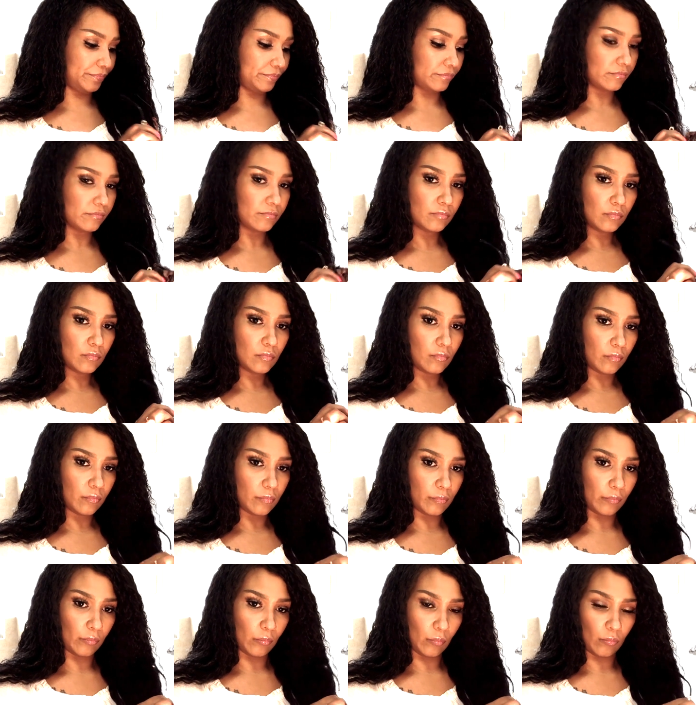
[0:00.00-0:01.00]

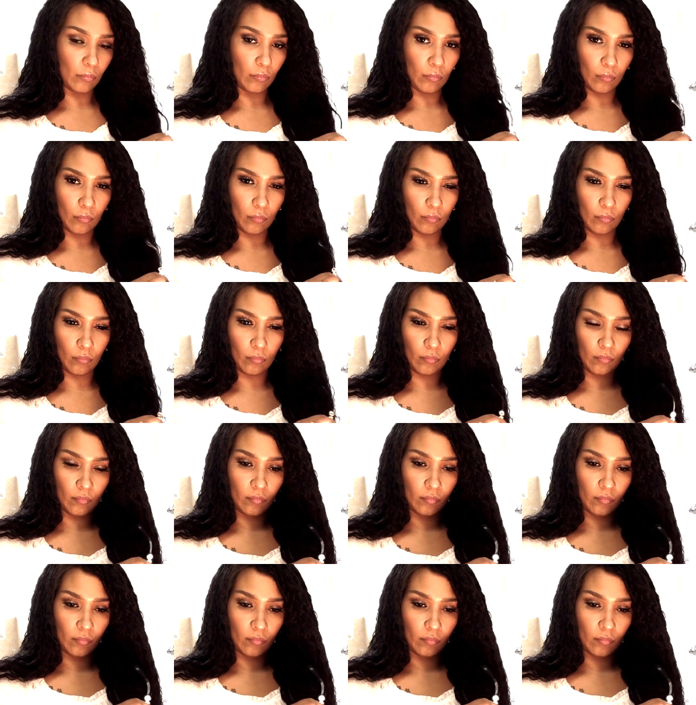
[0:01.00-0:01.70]
Nobody speaks.